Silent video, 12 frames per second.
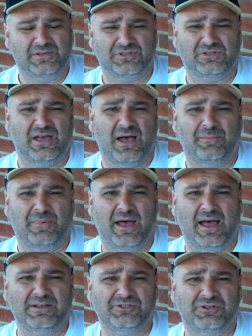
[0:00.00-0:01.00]
just top
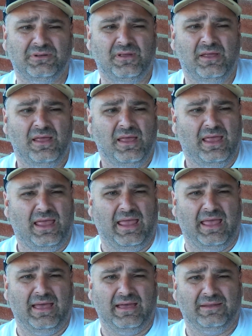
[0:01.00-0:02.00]
notch,
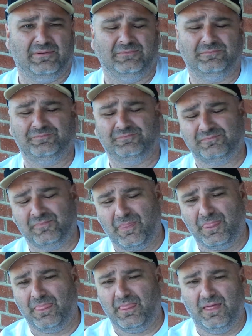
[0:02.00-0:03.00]
and
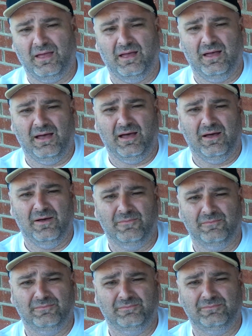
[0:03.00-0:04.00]

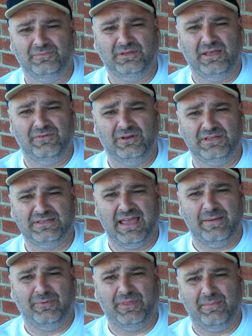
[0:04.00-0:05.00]
to give you an
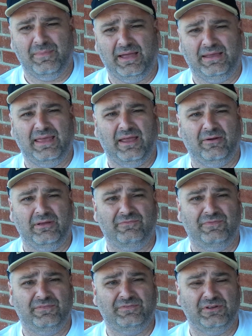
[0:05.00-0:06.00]
example, they might carry
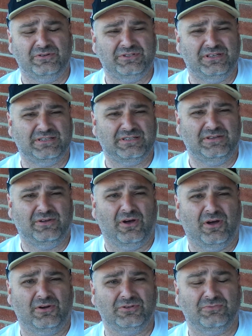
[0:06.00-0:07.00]
50 or 60
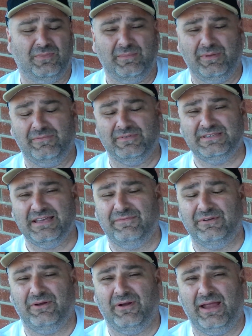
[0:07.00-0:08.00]
cars, or maybe even
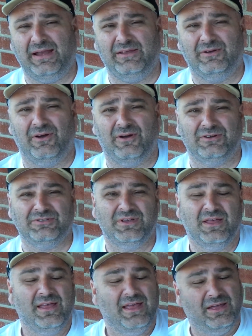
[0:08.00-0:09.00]
70 or 80 cars,
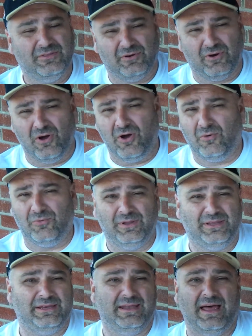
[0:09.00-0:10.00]
and they're all
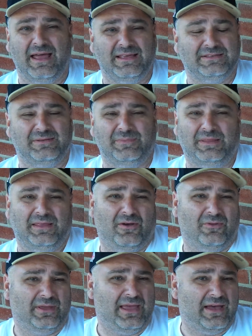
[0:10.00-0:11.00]
really nice. I mean, they
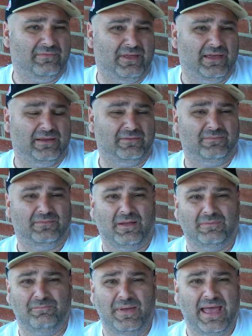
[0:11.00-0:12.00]
only have like
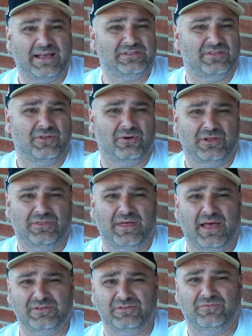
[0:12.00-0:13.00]
a max of
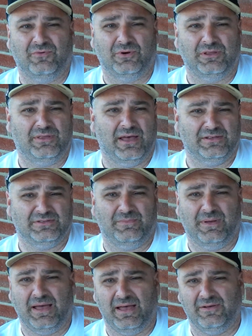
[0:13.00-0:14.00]
30,000, 40,000
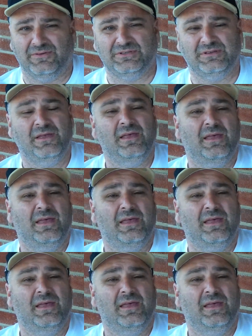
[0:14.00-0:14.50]
miles,